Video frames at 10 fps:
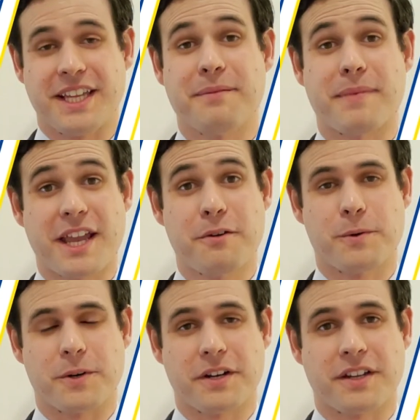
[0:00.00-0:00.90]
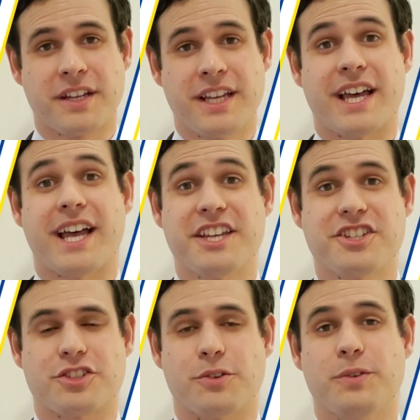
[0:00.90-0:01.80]
In my work, I
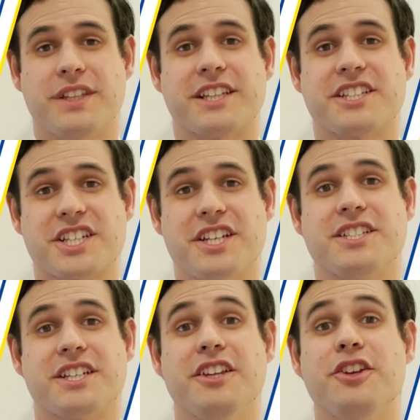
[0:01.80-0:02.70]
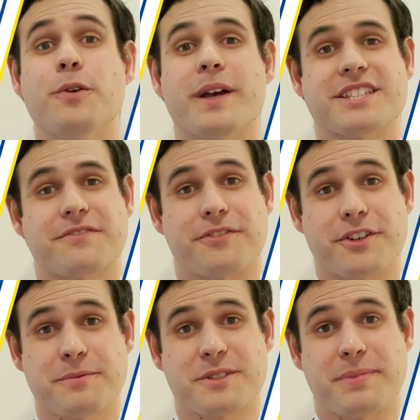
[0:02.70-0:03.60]
show that the change in US
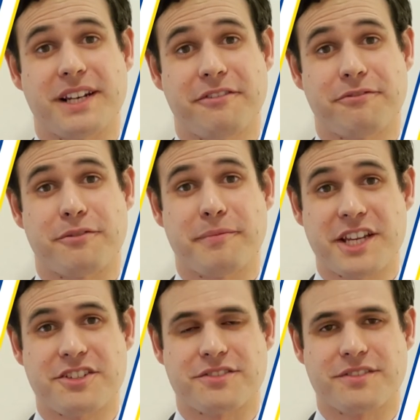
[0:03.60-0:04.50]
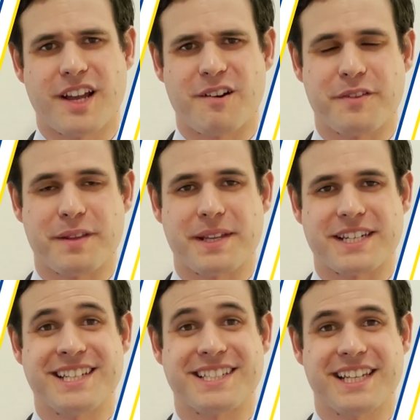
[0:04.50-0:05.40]
firms' belief formation around the
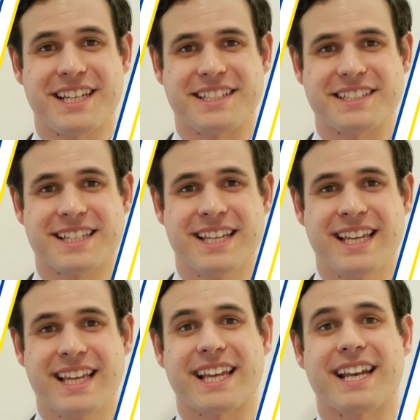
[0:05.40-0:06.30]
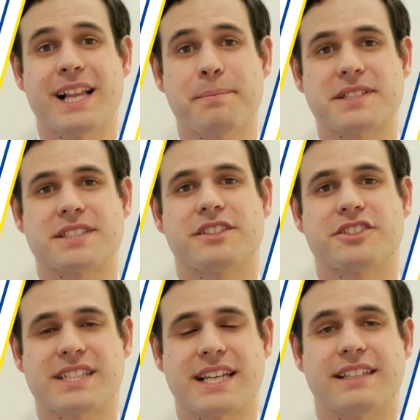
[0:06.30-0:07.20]
mid-1980s can help us
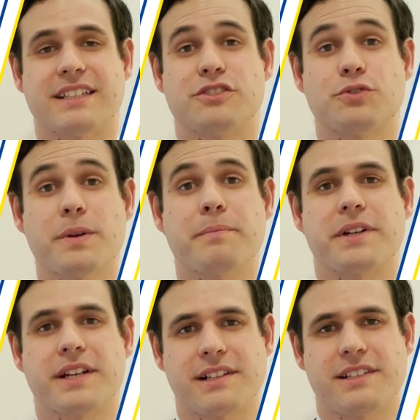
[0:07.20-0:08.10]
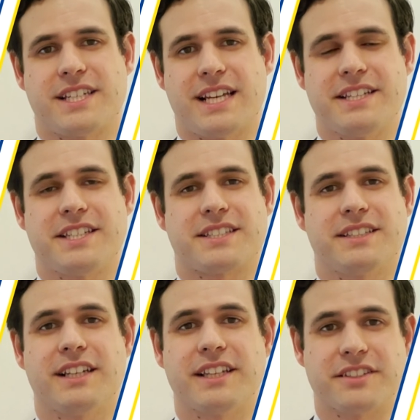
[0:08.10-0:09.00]
understand two empirical challenges
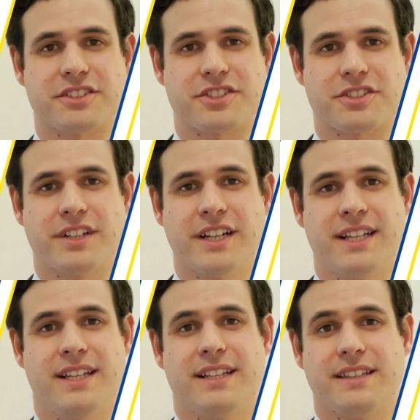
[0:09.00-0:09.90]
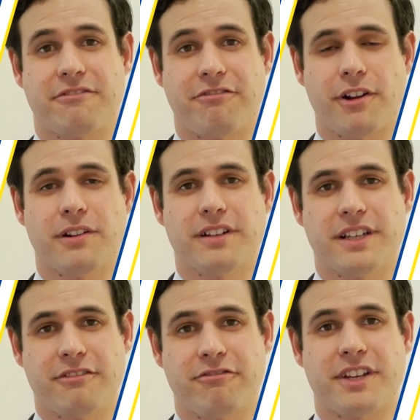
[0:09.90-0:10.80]
in the literature, the fall
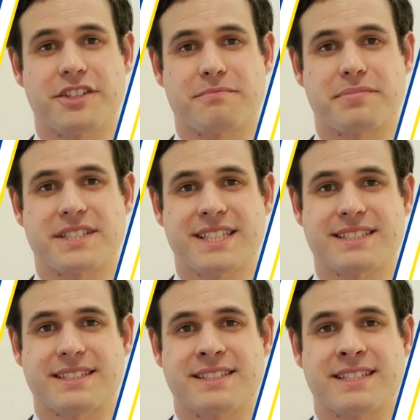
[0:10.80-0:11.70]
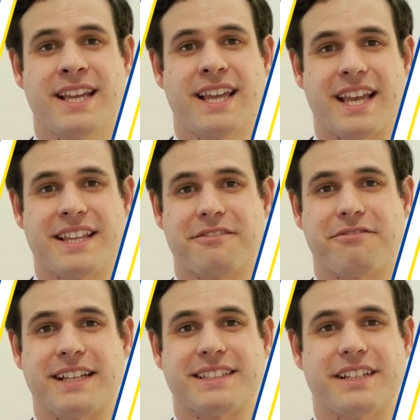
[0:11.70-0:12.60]
in inflation persistence and the
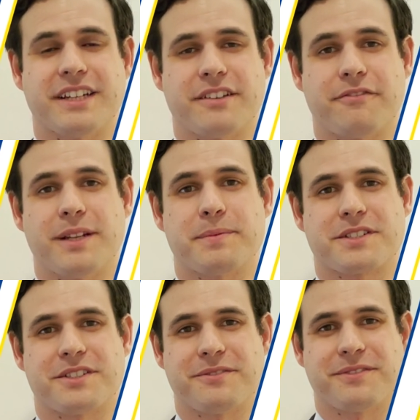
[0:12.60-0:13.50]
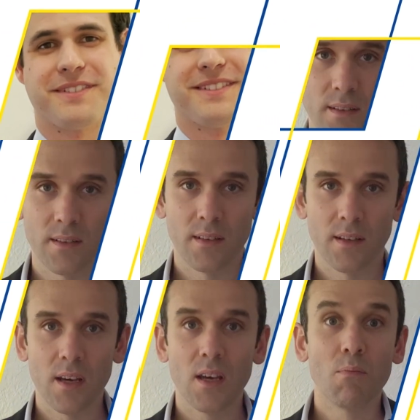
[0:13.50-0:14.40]
flattening in the Phillips
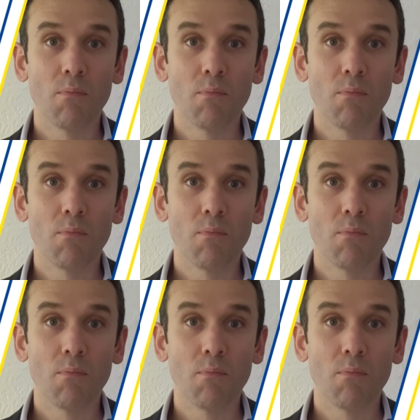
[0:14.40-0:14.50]
curve.